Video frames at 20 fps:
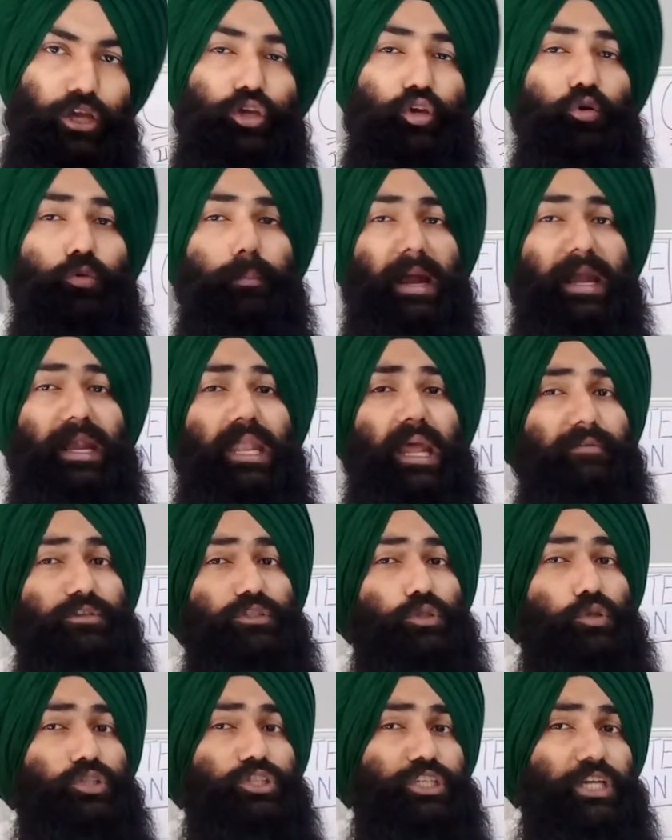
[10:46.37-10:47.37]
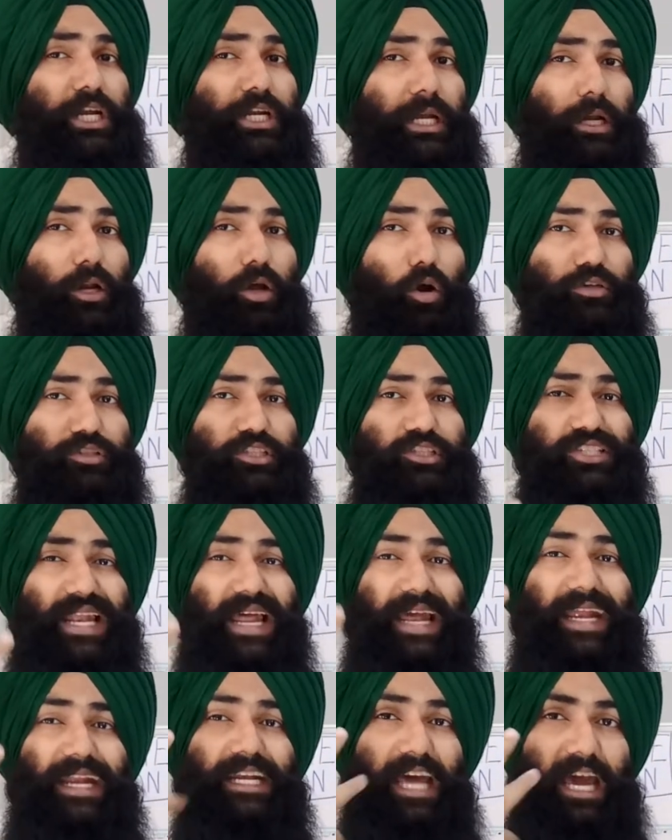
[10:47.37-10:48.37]
you might have associated causes
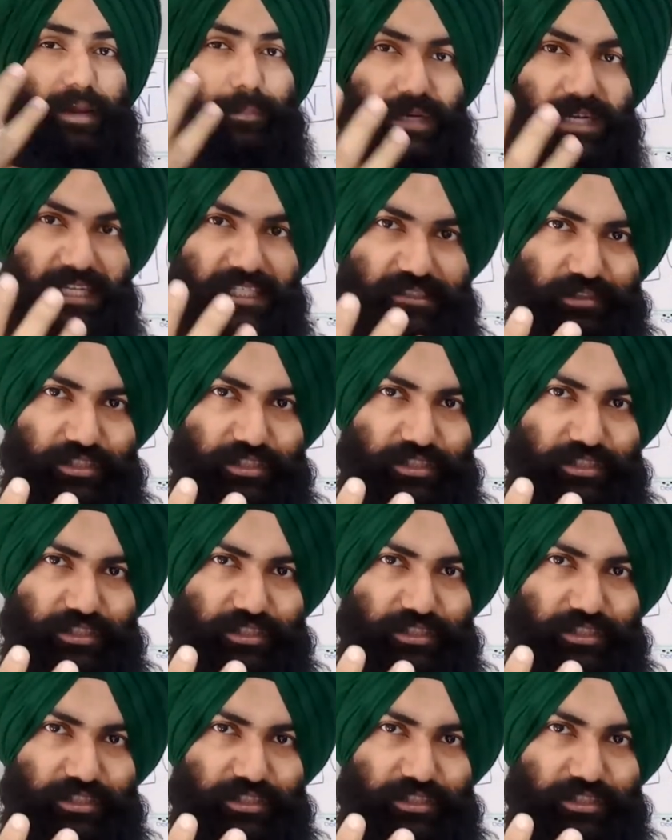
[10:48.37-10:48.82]
like diabetes,